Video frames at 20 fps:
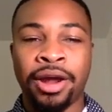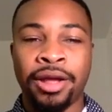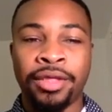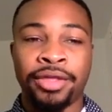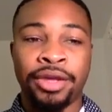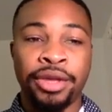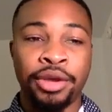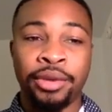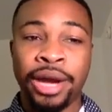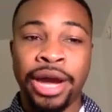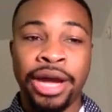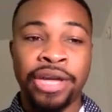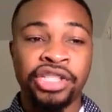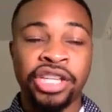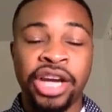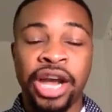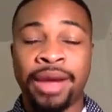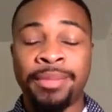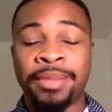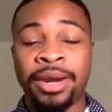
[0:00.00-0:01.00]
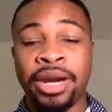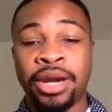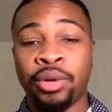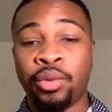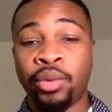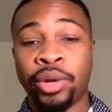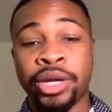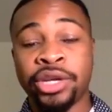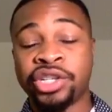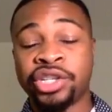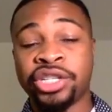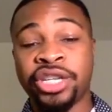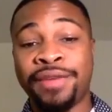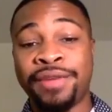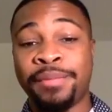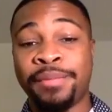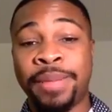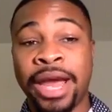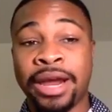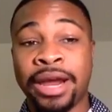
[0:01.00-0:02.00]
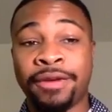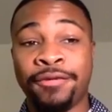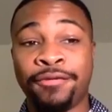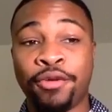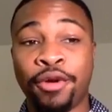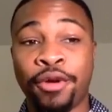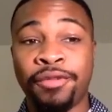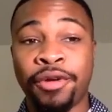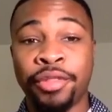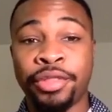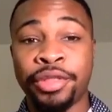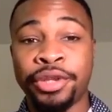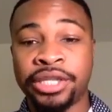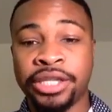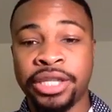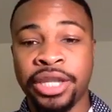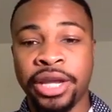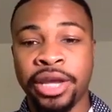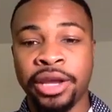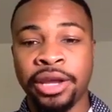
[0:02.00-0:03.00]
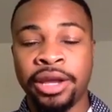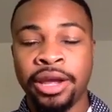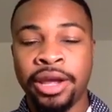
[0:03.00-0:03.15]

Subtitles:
and then you guys chime in, and we can just have a back and forth on this thing.